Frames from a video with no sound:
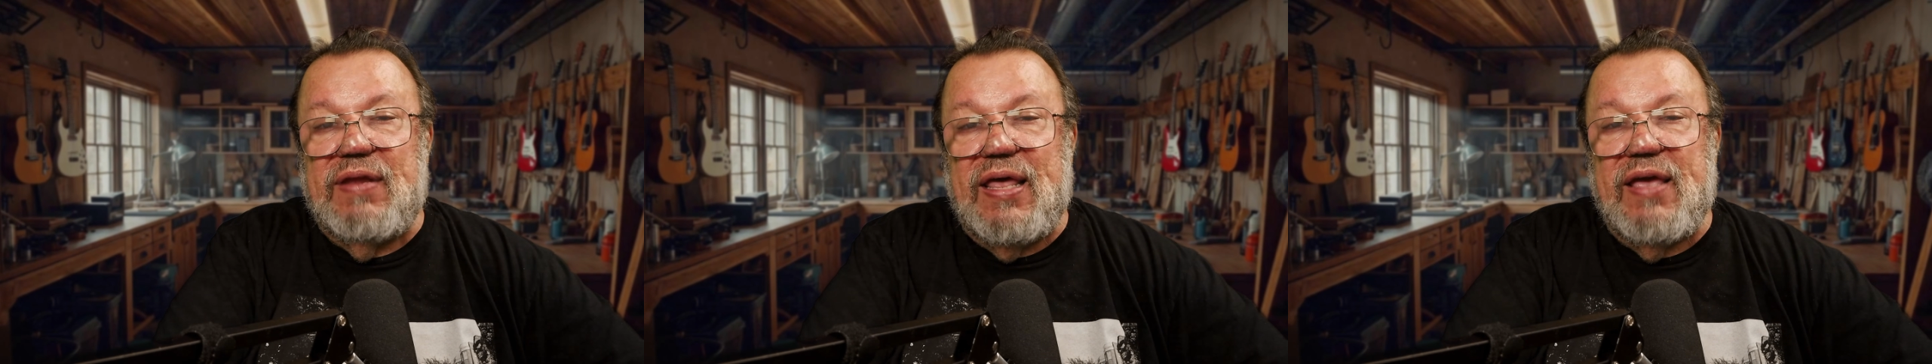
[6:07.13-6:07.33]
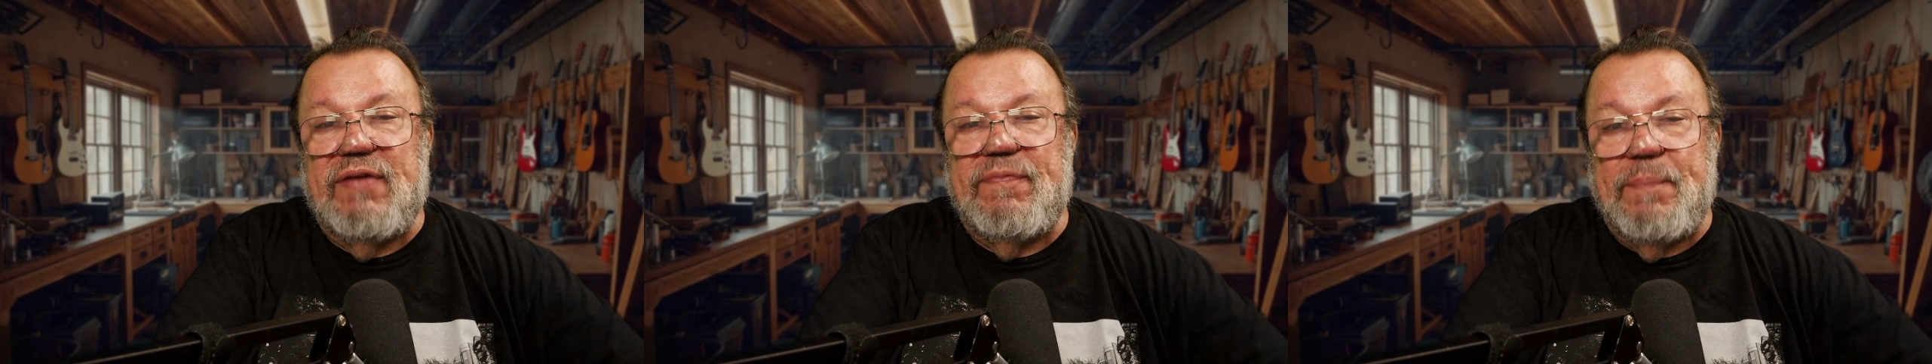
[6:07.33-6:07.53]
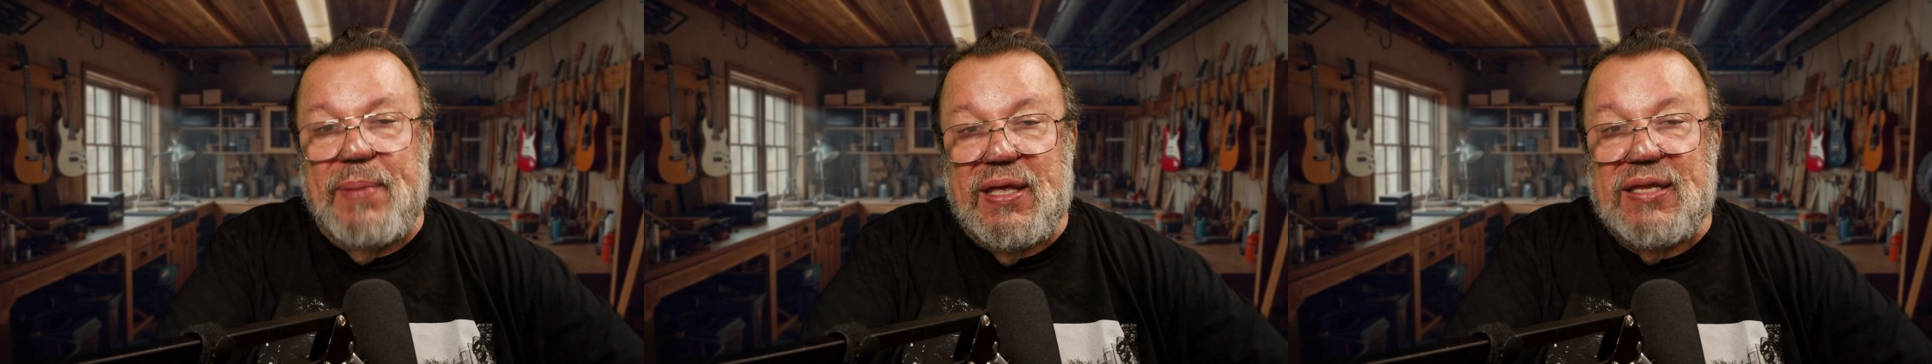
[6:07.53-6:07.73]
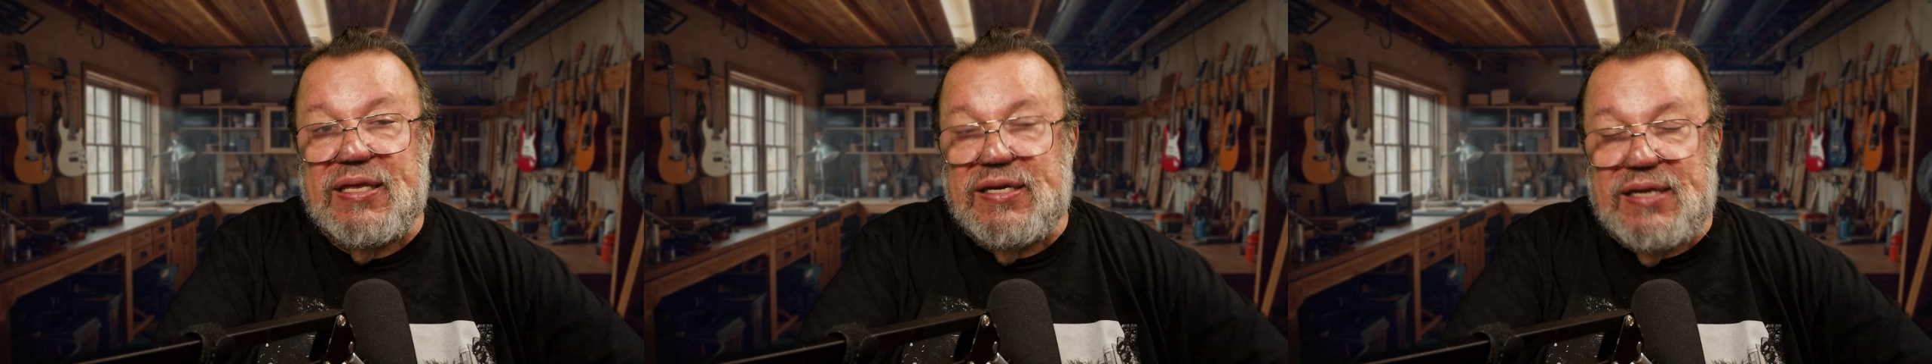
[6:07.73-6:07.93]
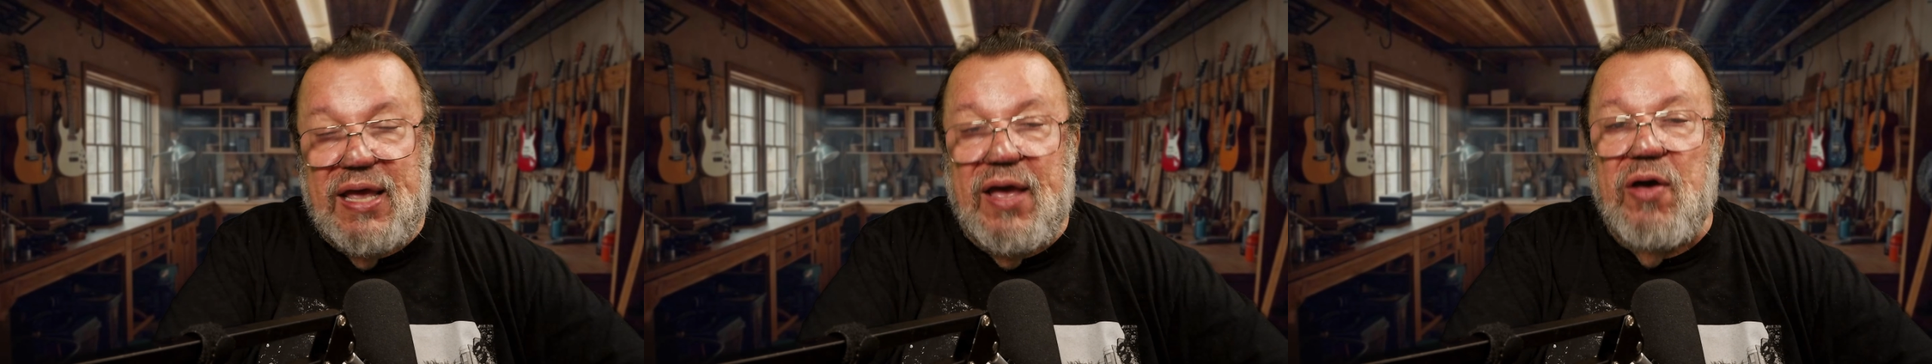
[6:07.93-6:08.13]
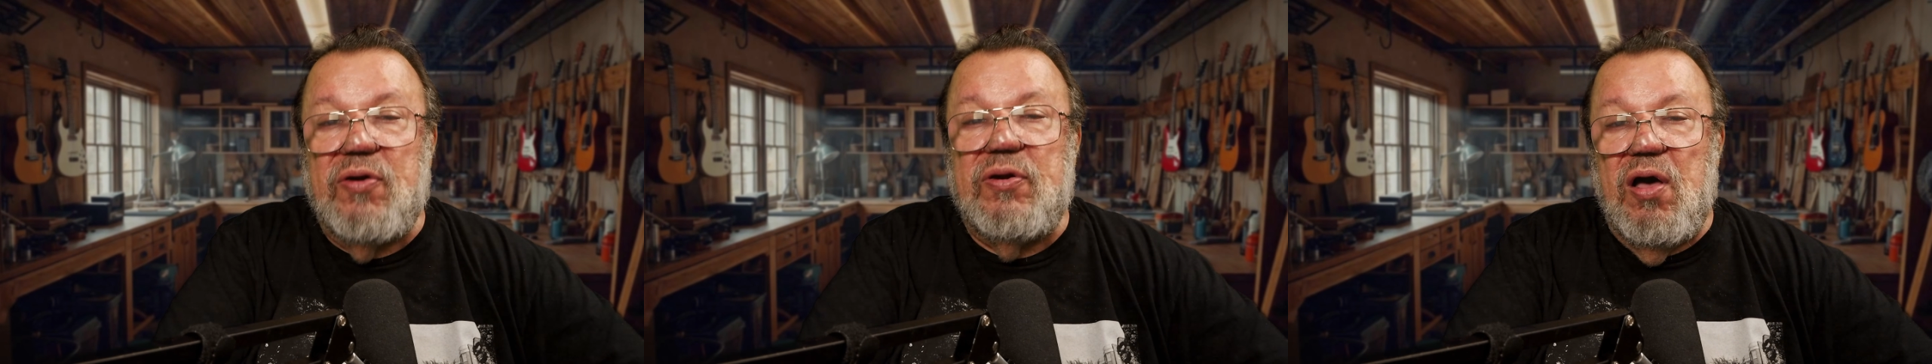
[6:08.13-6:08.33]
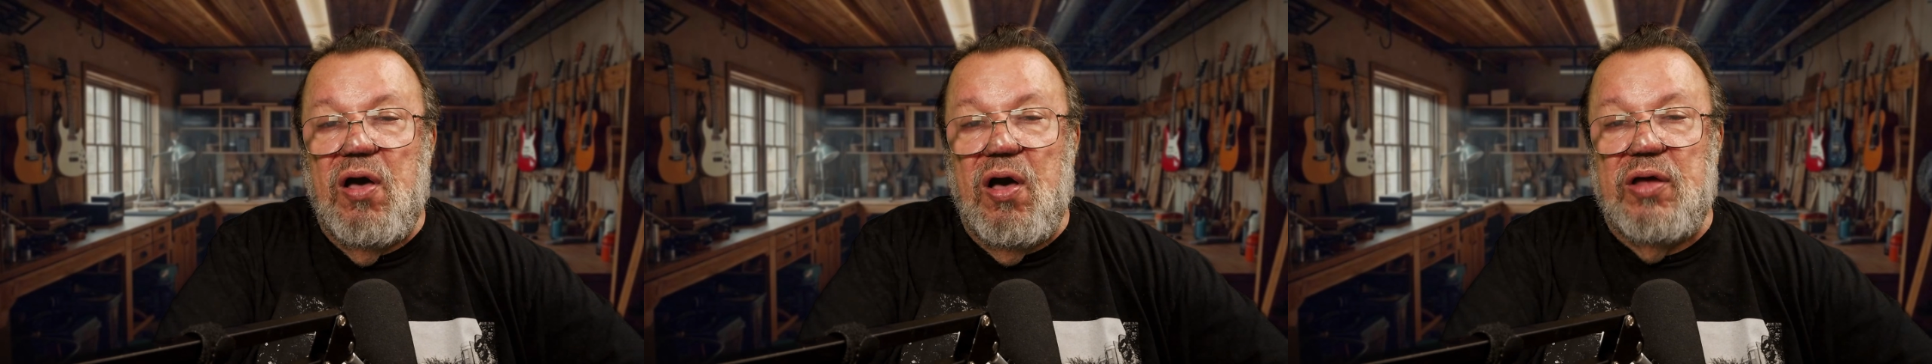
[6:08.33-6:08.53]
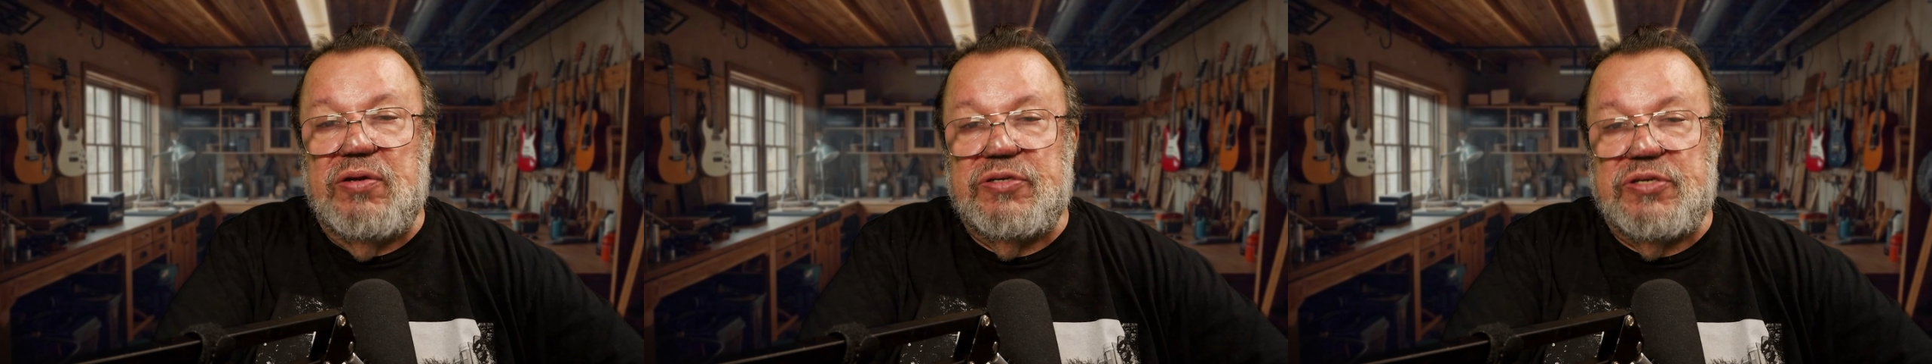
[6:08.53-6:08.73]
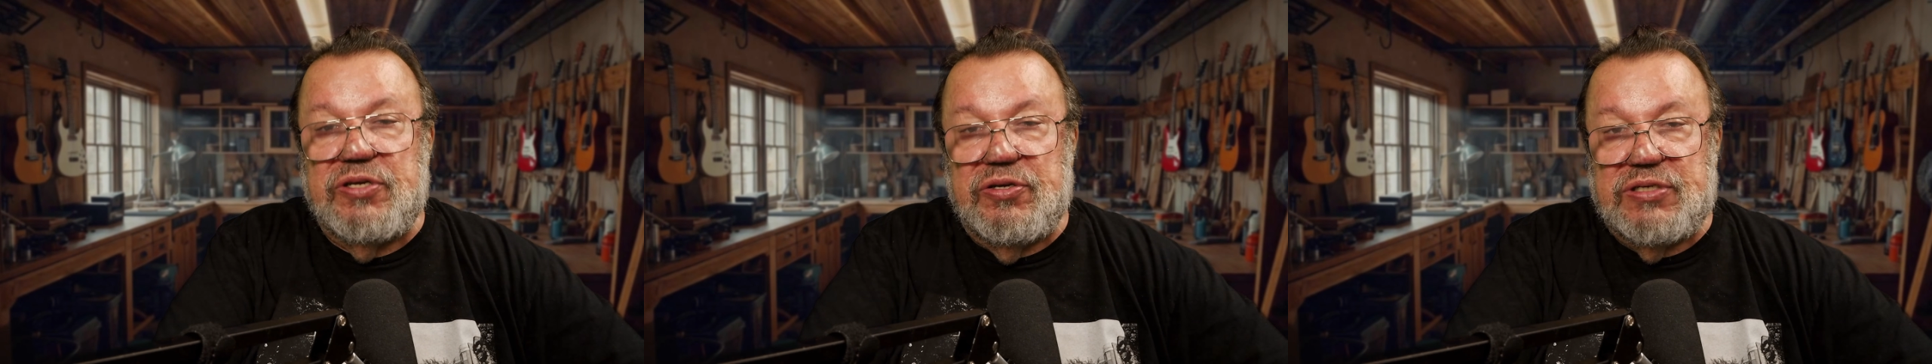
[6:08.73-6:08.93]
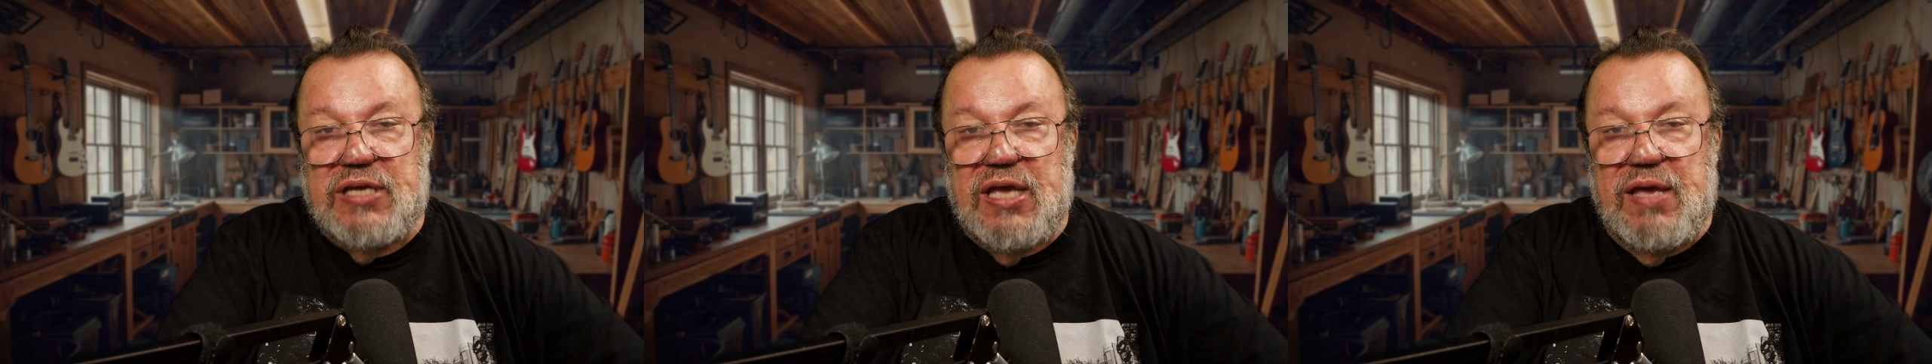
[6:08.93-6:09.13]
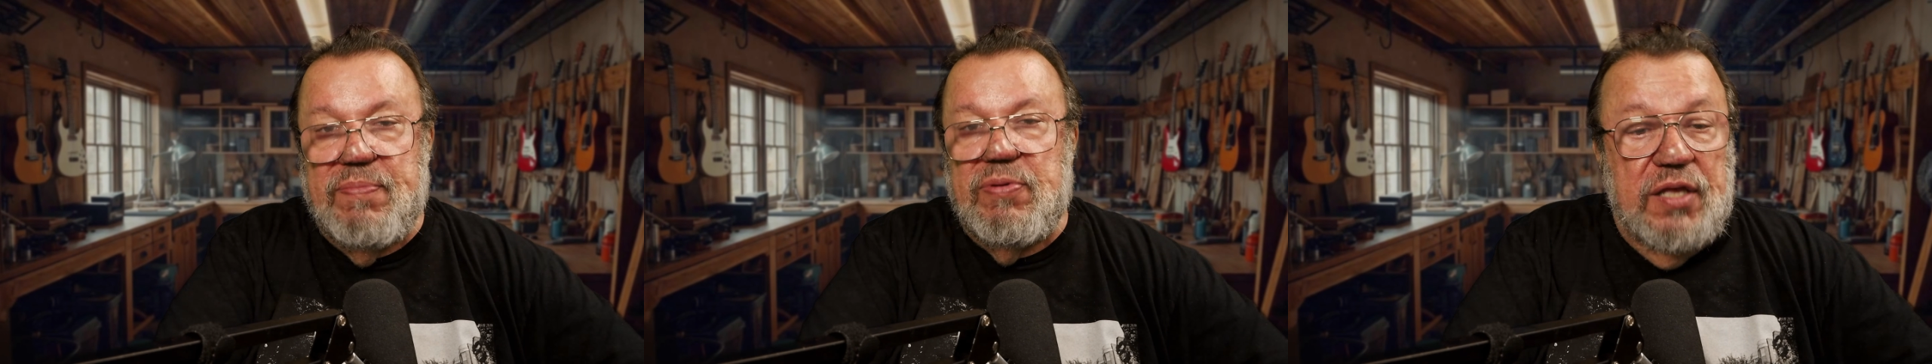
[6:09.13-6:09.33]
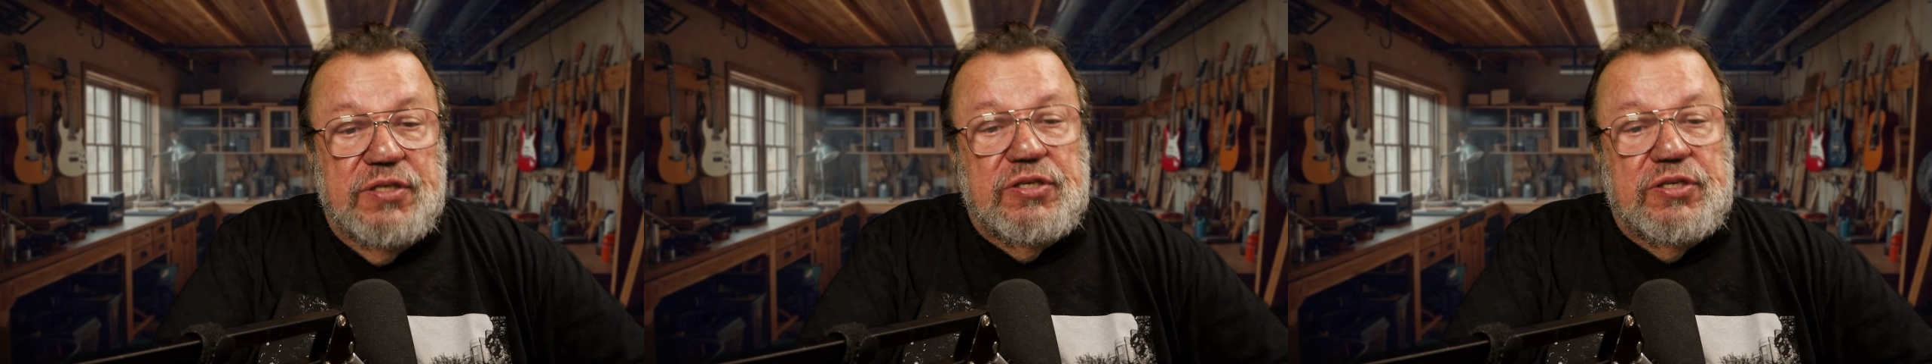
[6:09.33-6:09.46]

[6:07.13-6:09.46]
Lay it belly down onto your table.